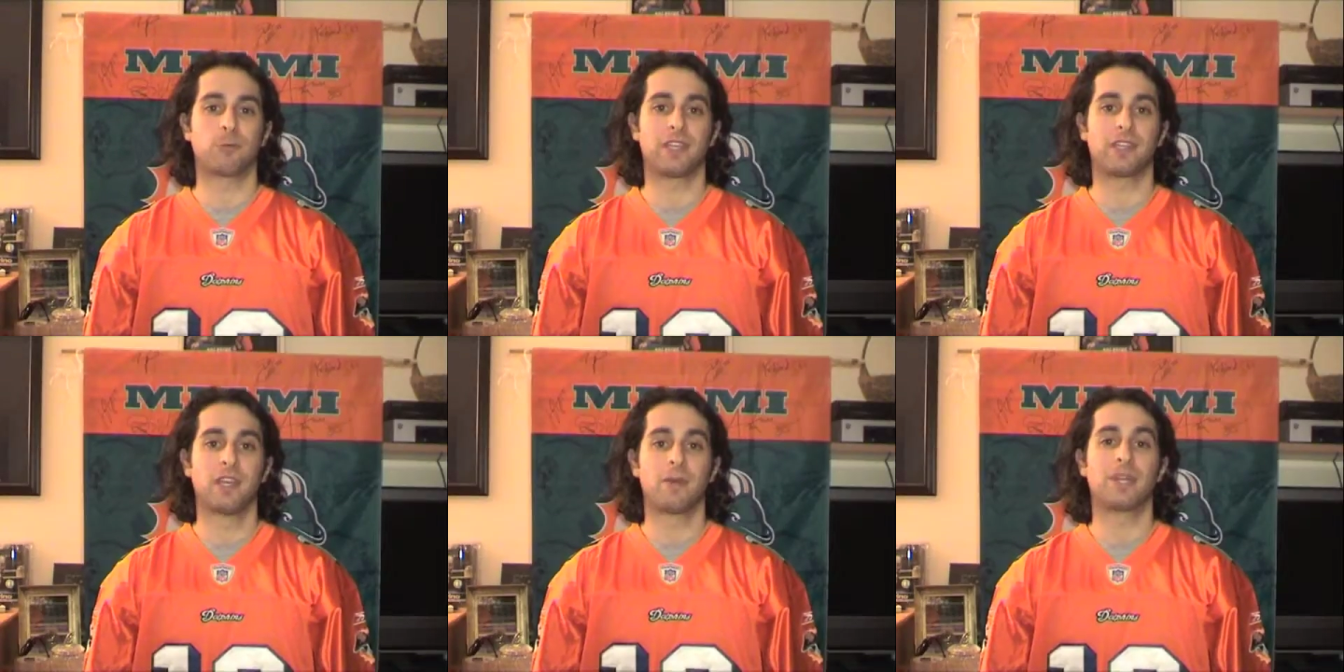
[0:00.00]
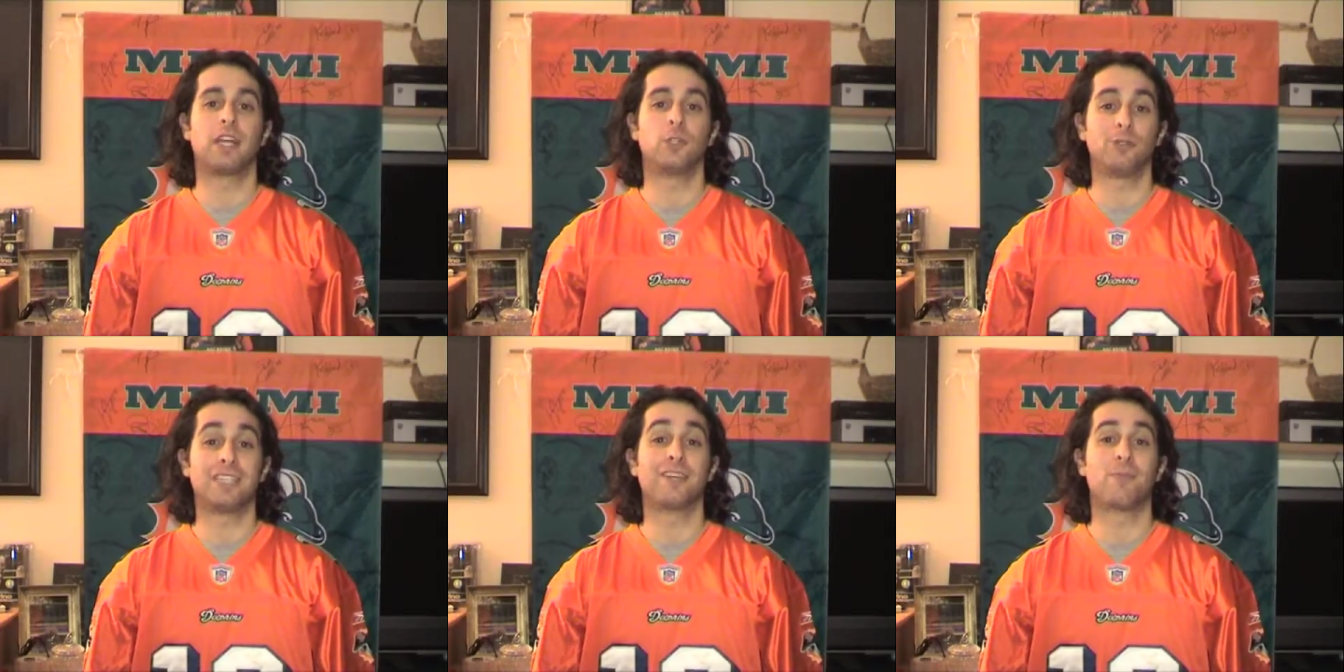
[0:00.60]
week, but I do
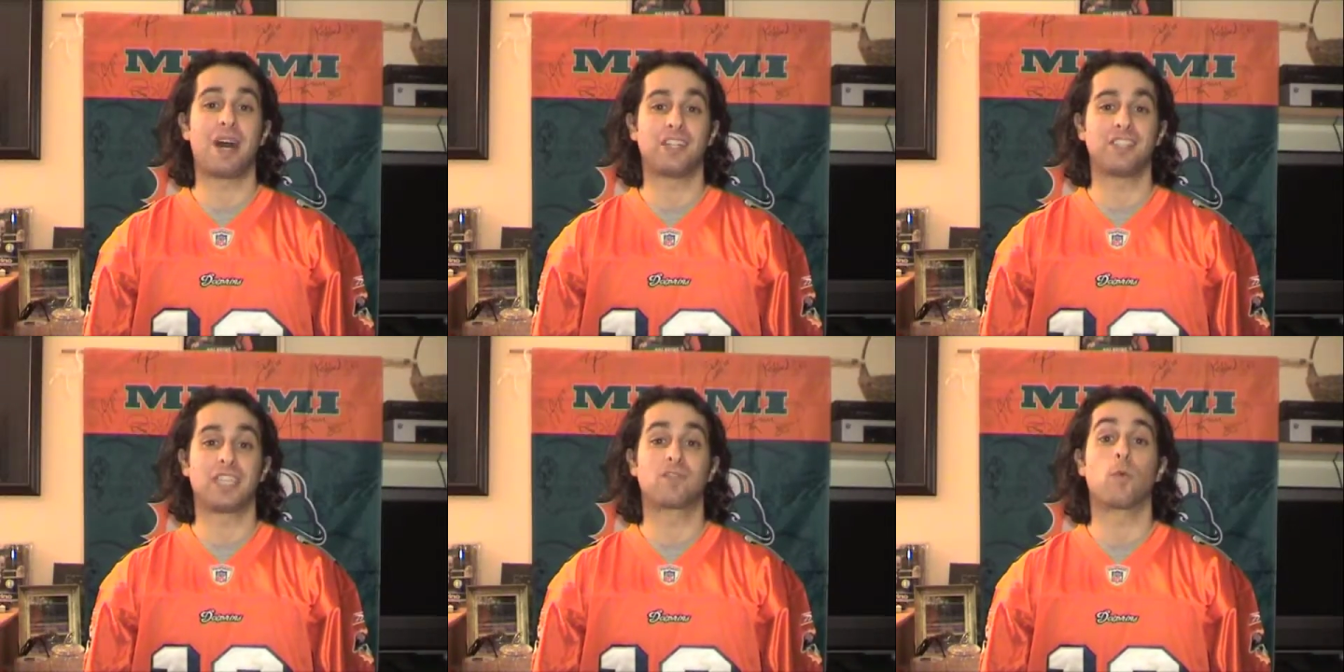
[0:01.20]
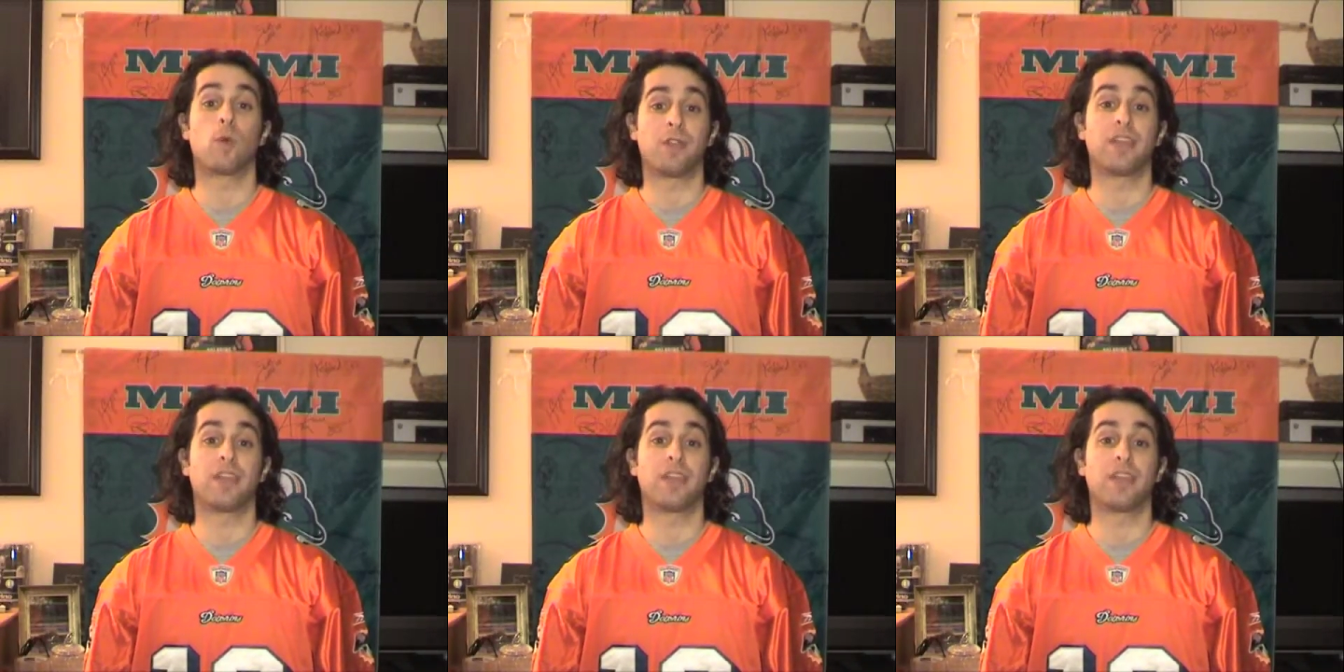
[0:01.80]
need to apologize for one